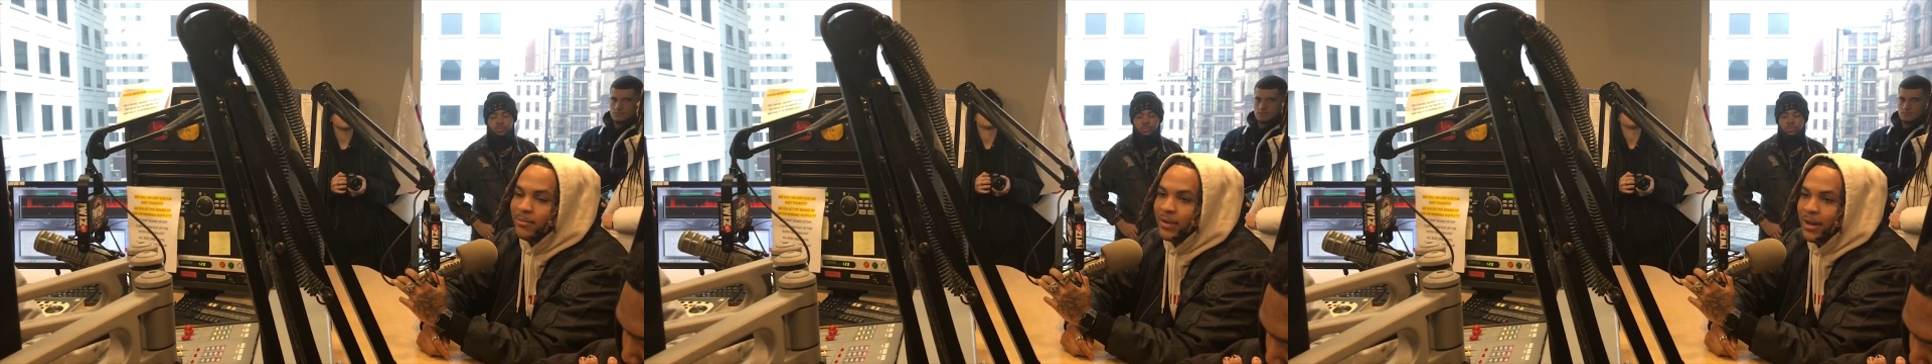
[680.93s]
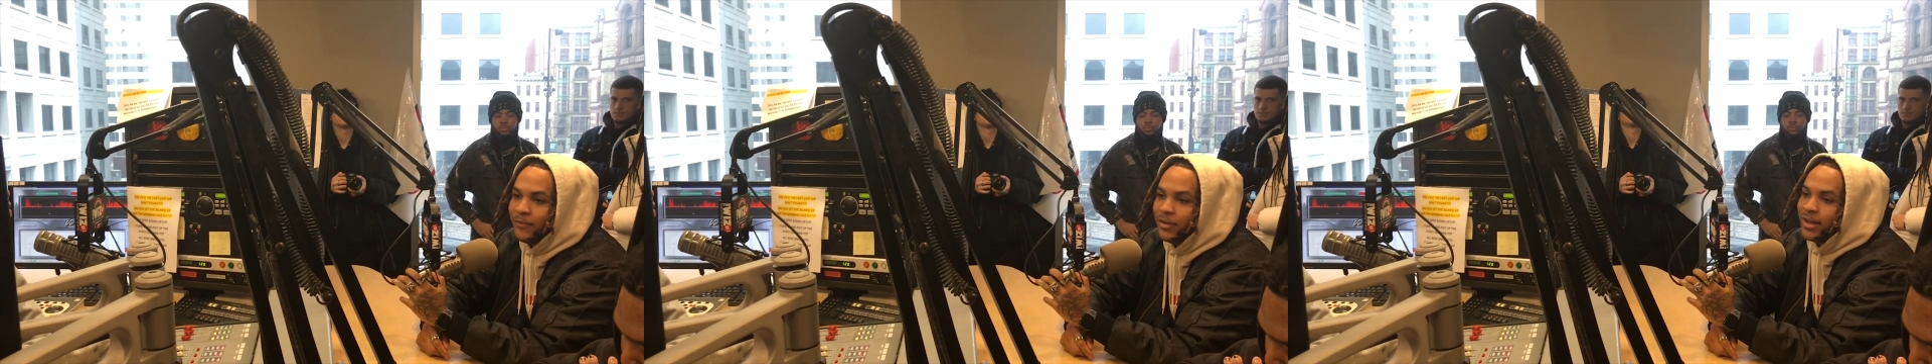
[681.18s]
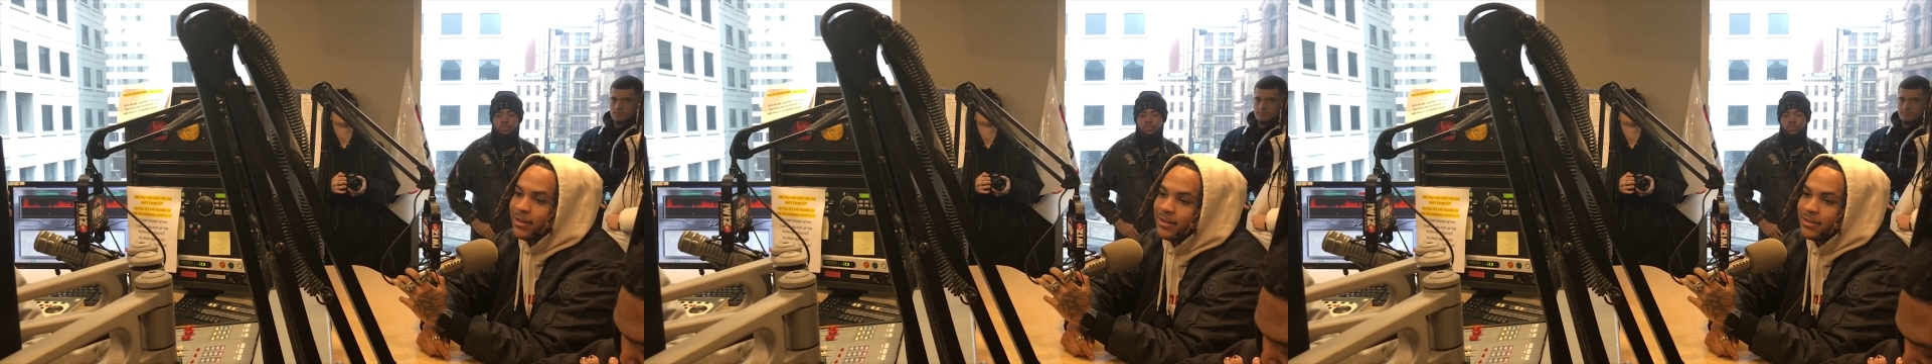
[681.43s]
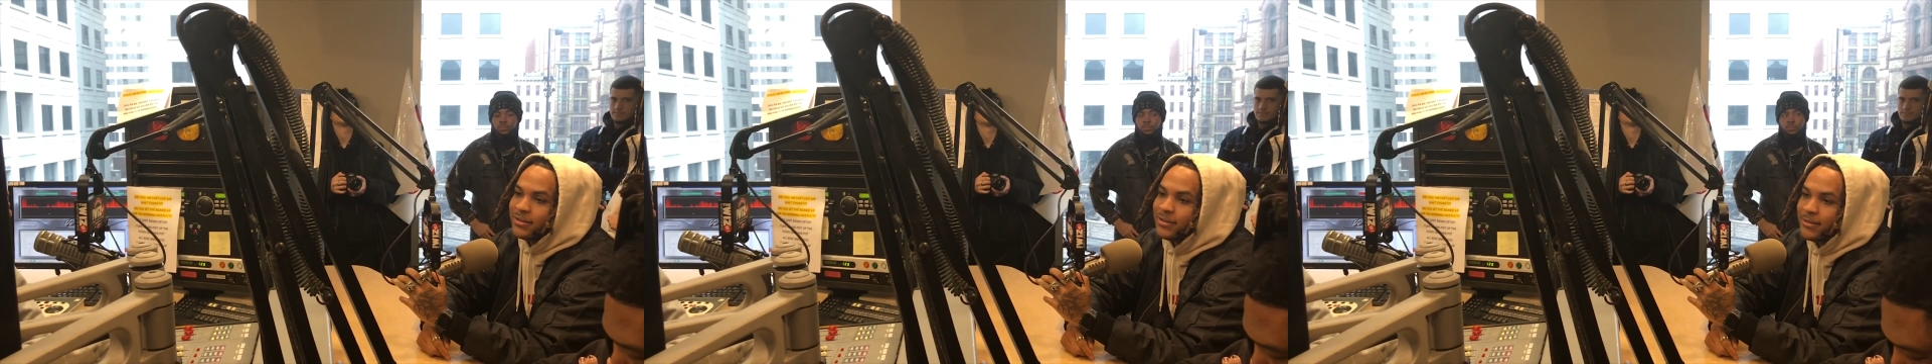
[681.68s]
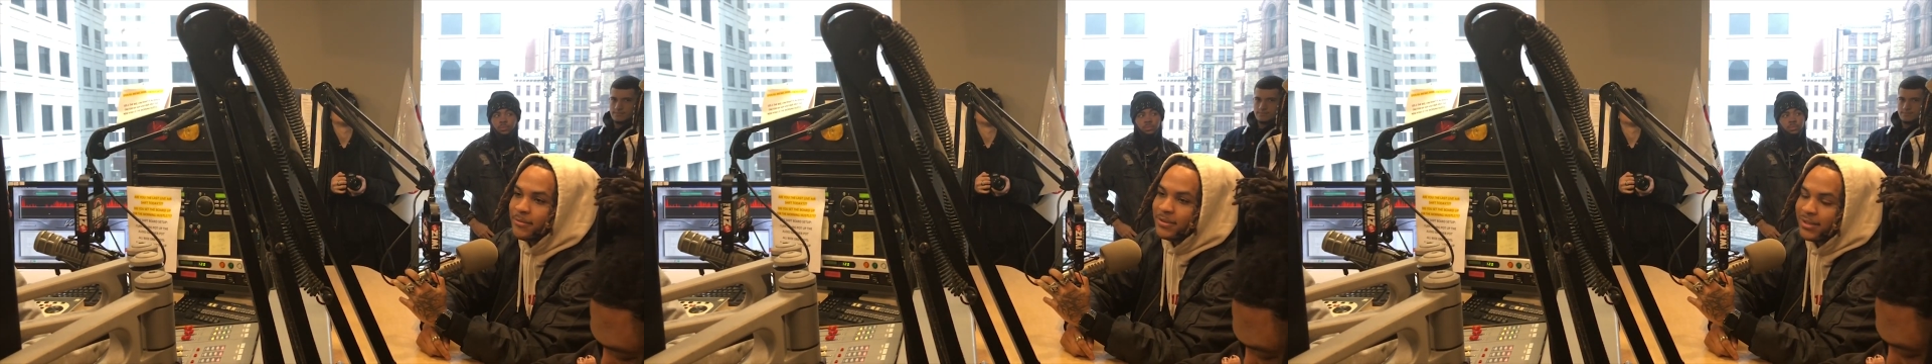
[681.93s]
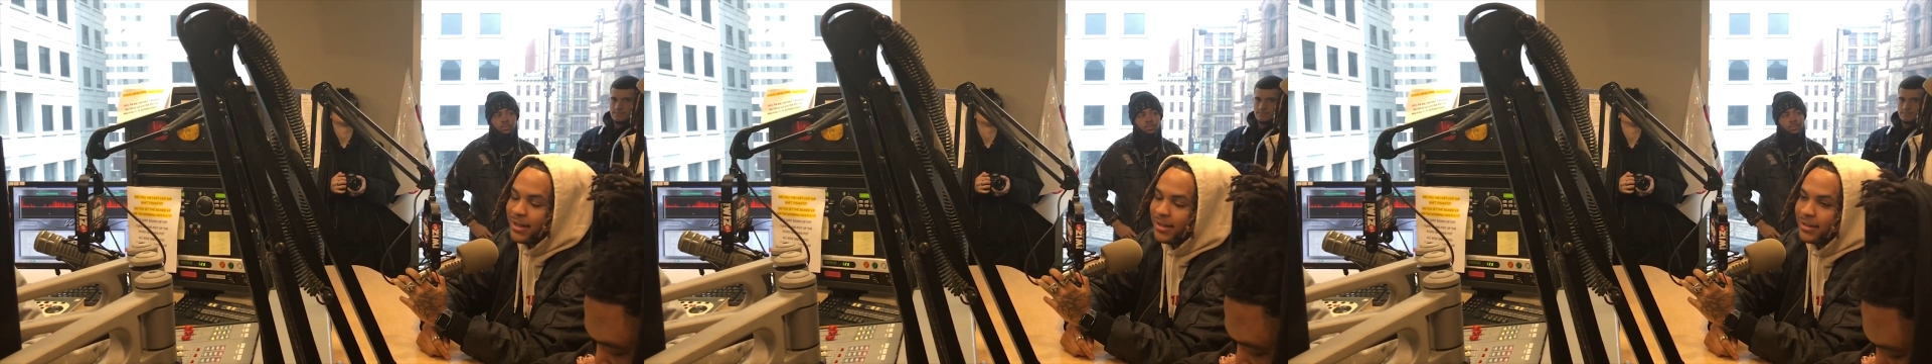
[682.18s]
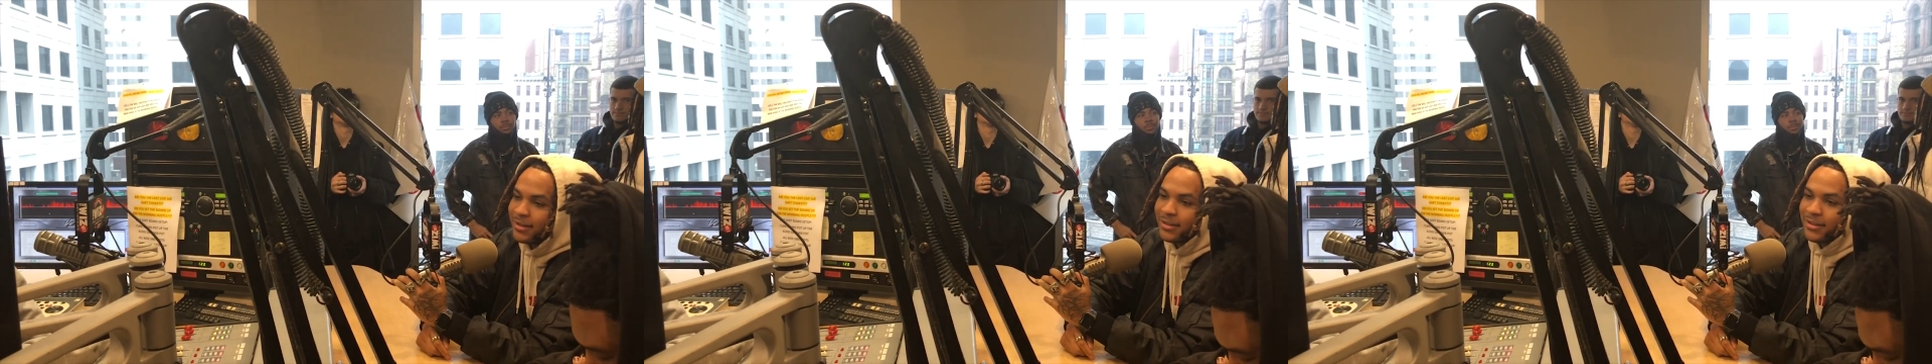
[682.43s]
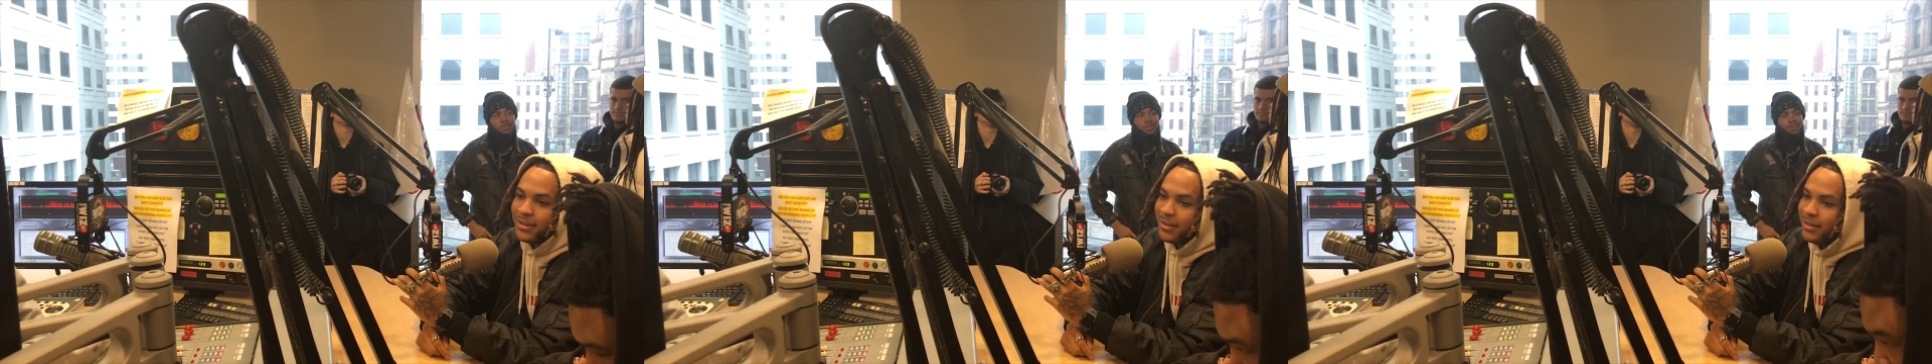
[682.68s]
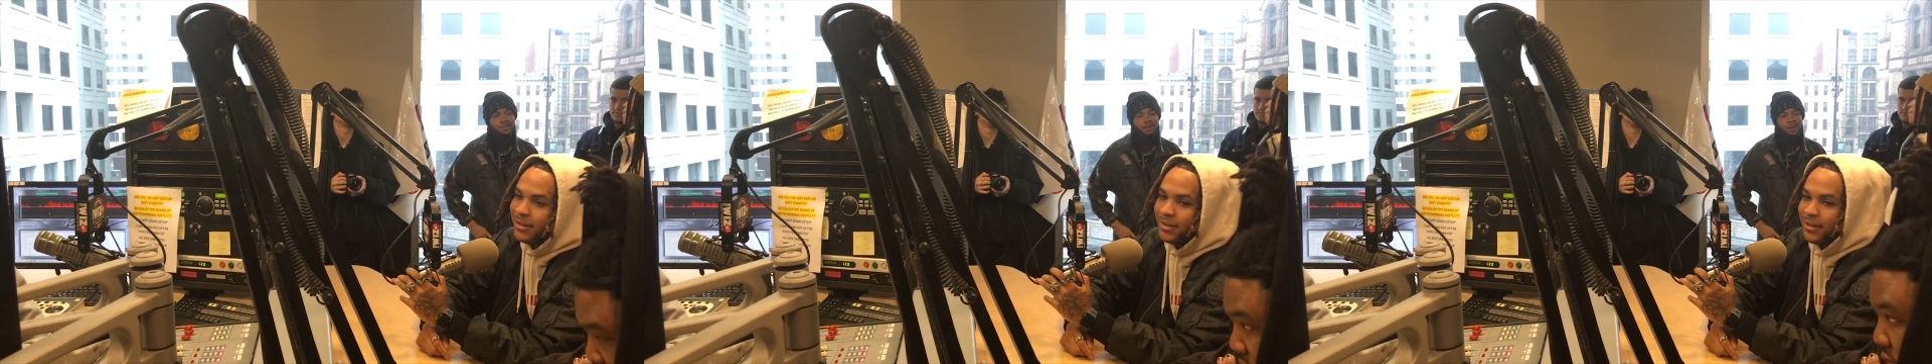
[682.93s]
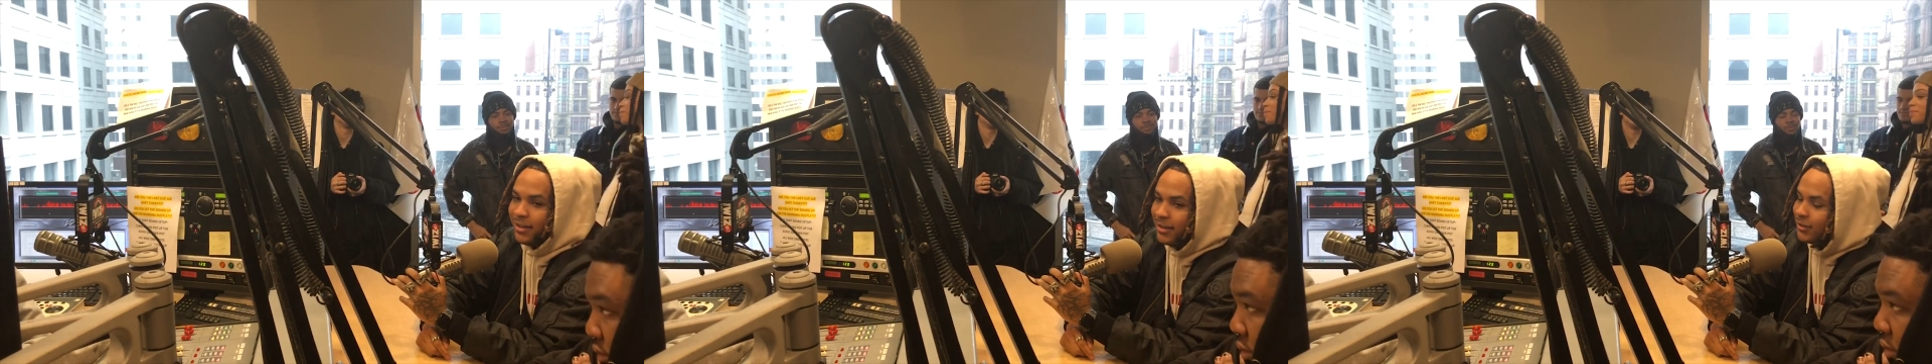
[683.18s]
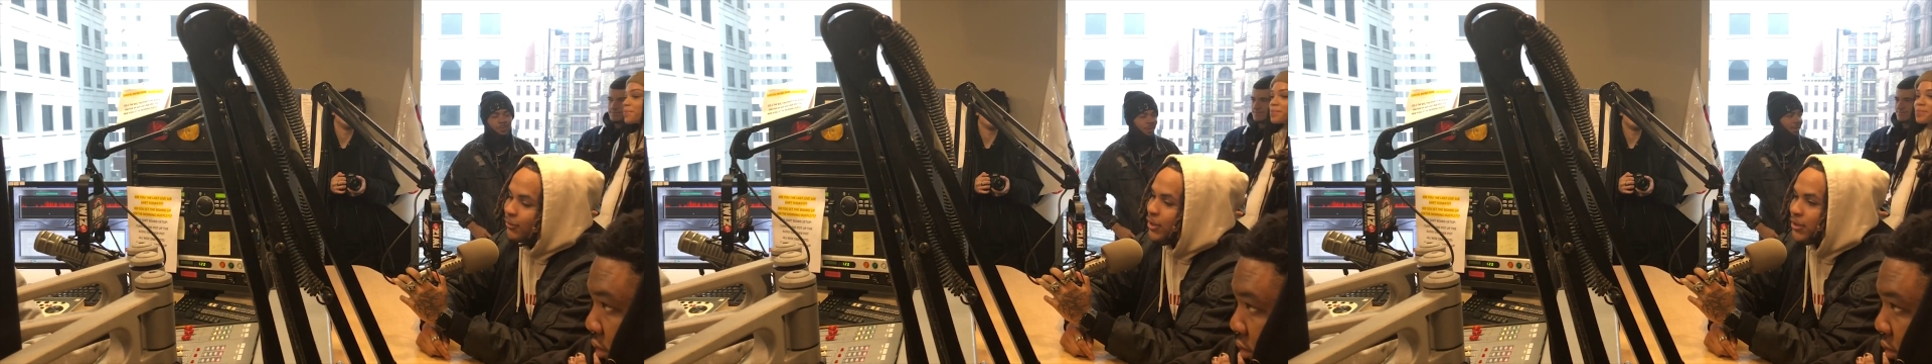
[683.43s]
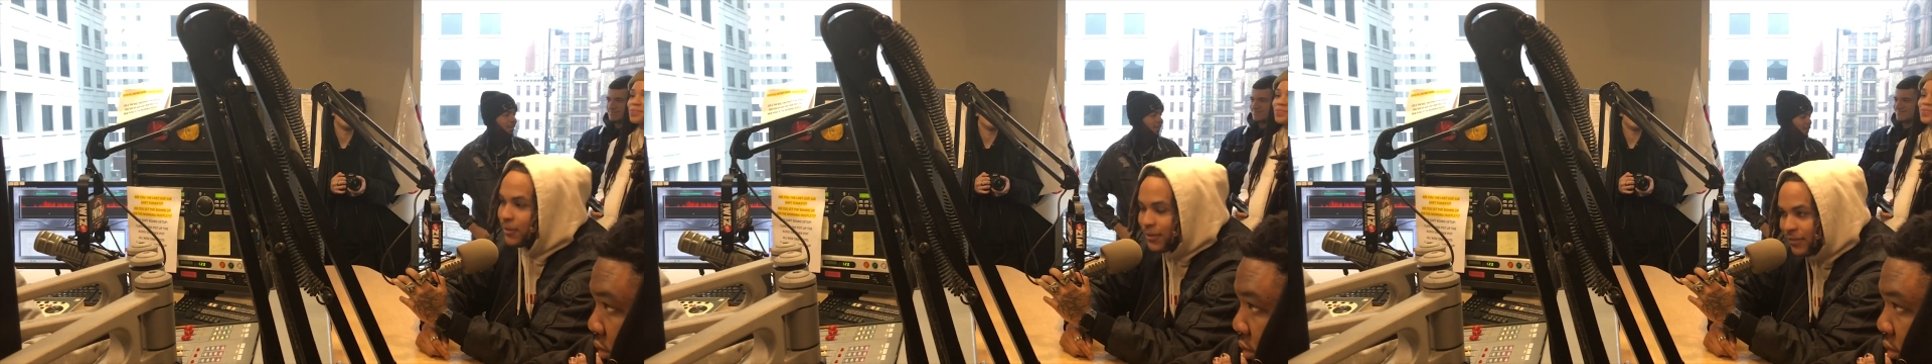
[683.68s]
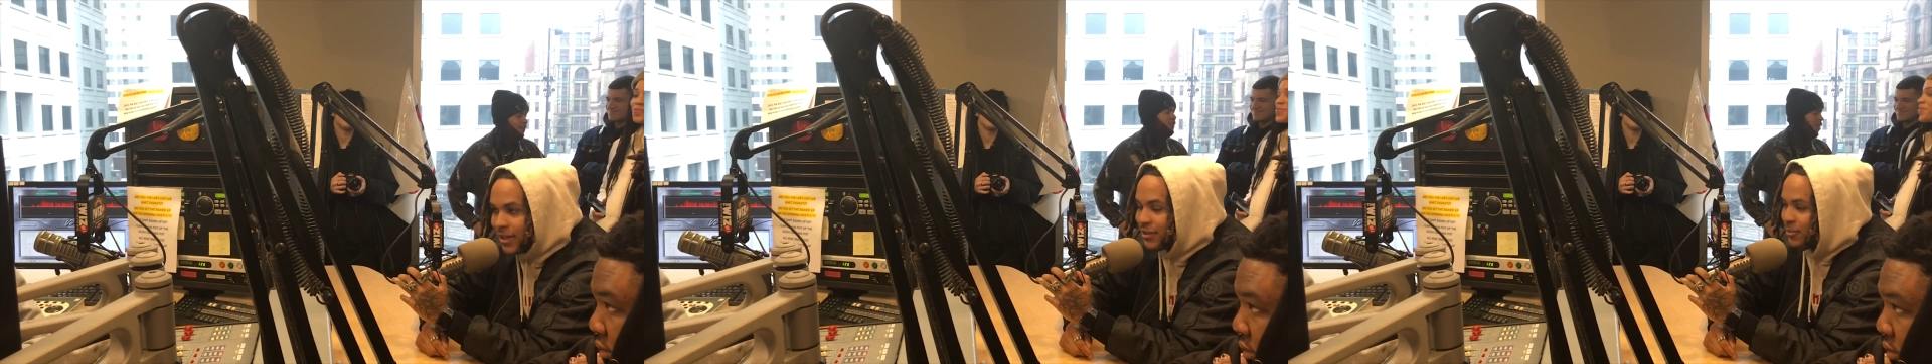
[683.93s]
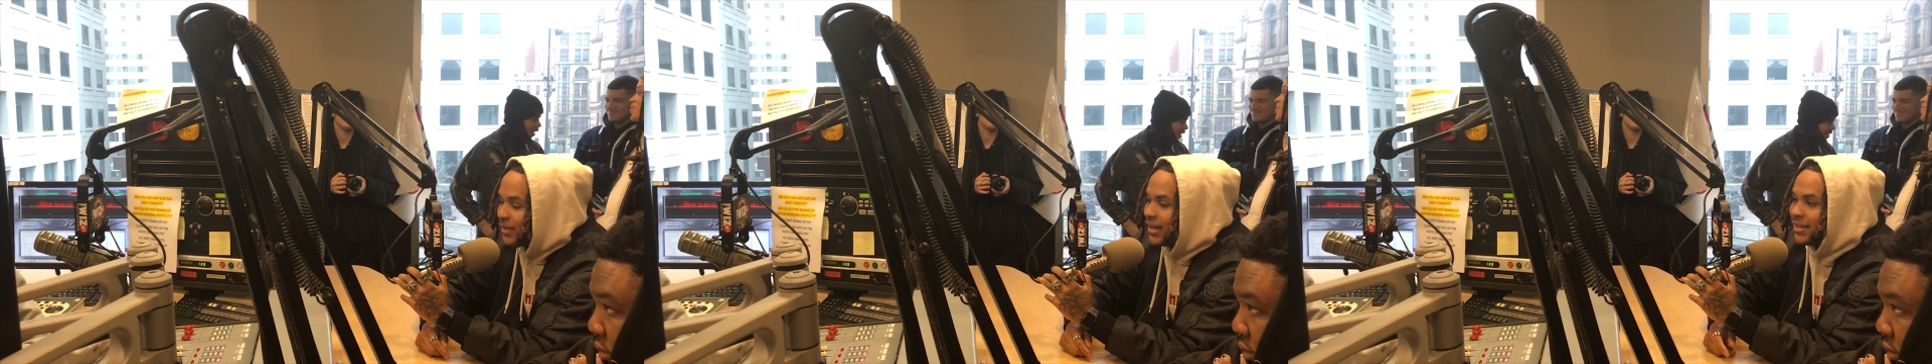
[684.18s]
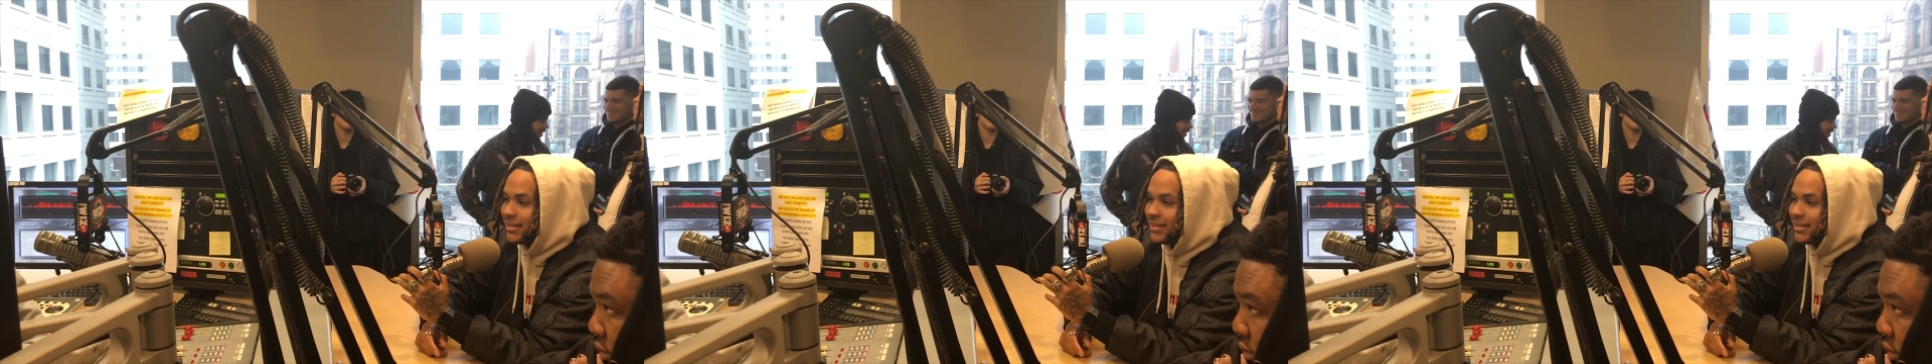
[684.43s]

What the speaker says: but I feel like this year was like 2020 vision, man.